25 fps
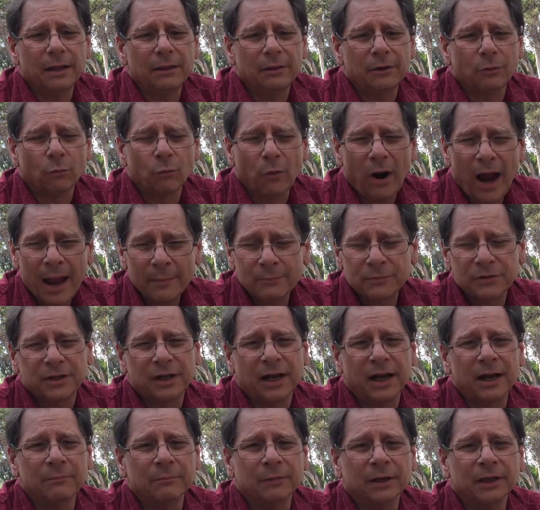the wrap
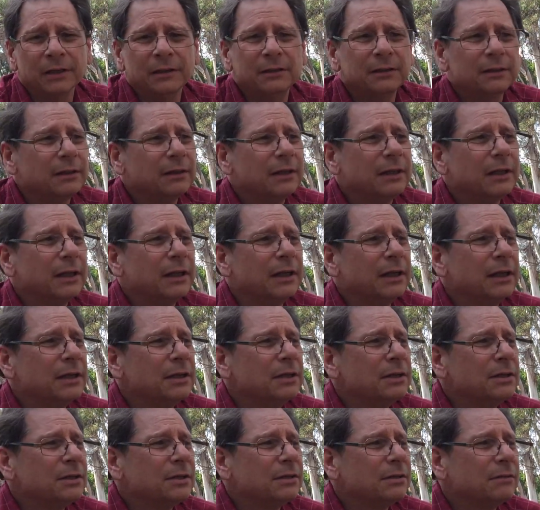statement
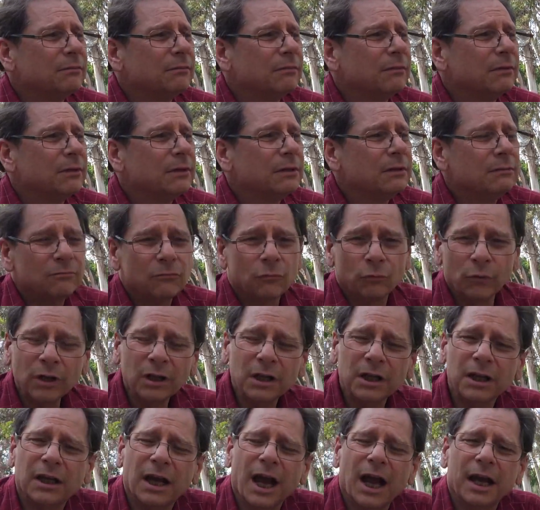is
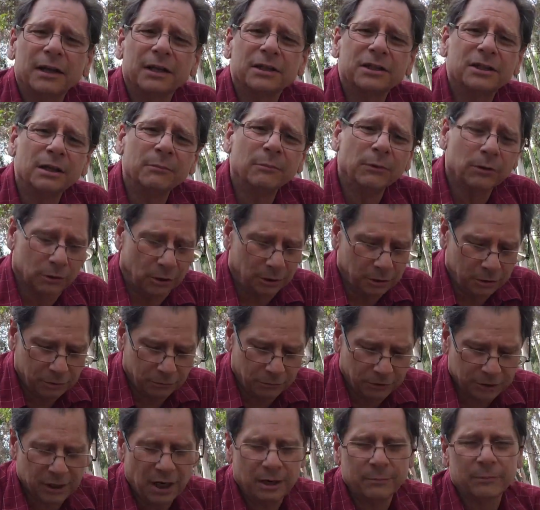really kind of similar
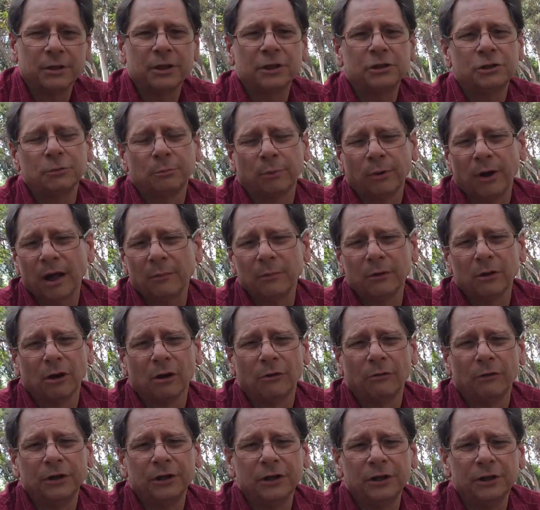to a statement that you probably
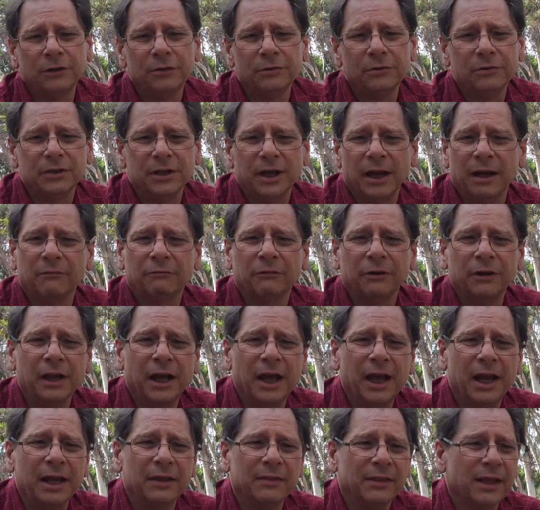already use every
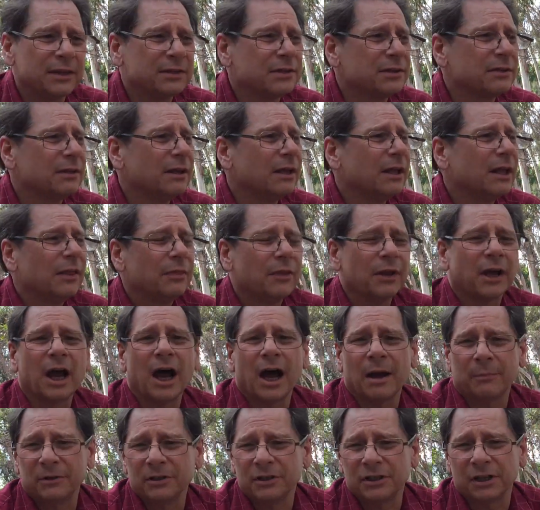day, and that's the
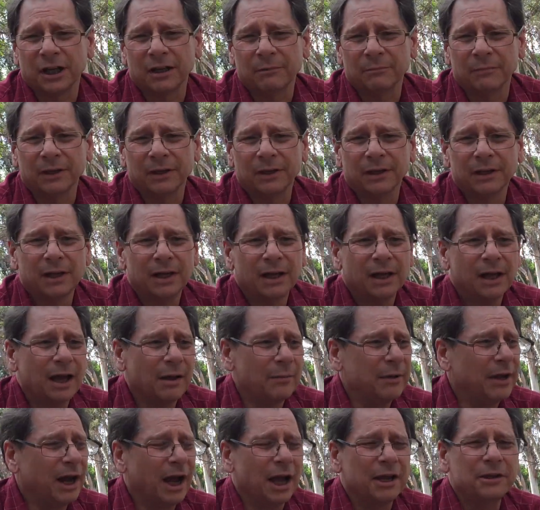copy statement.
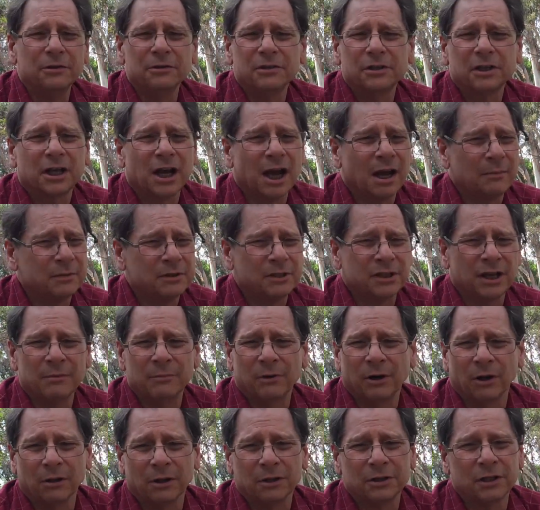I mean, I use the copy
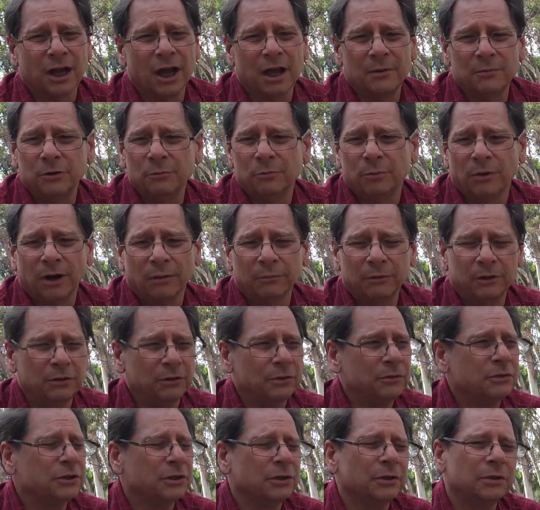statement all the time. You probably
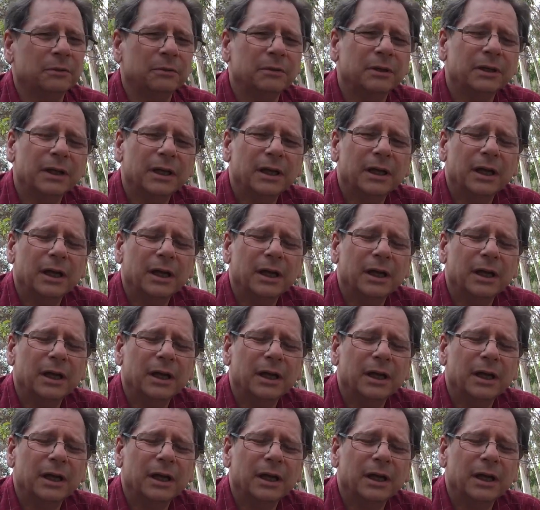do too.